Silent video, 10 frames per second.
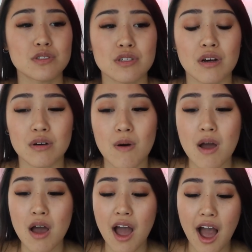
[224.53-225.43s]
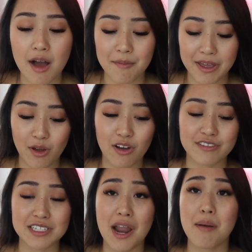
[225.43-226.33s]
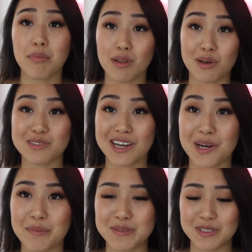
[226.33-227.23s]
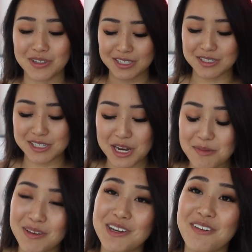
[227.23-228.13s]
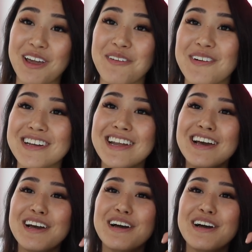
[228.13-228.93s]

so I often bloat up, so this is gonna be a great one